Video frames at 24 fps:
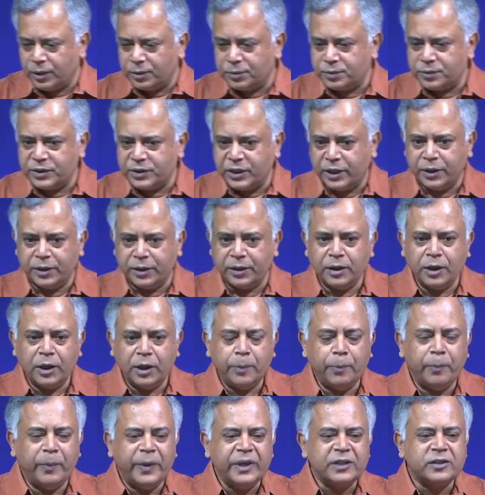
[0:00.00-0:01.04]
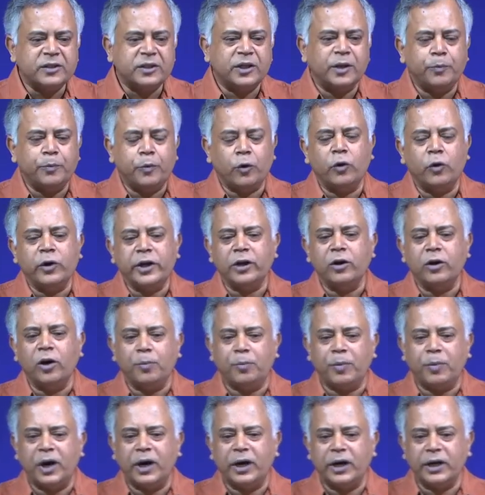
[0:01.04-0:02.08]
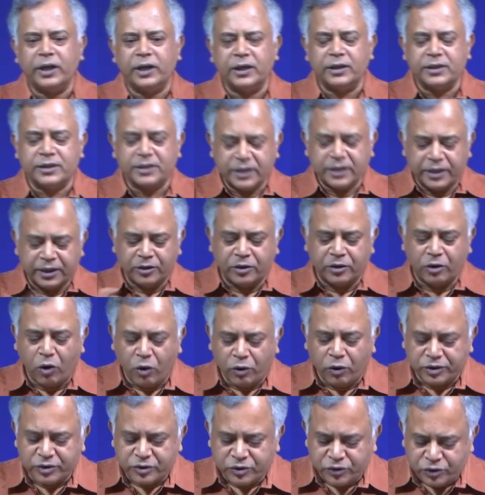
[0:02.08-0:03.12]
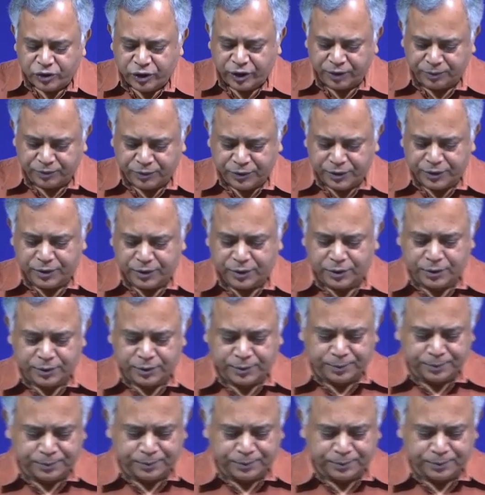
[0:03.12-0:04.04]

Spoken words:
say misreporting of particles in wrong streams.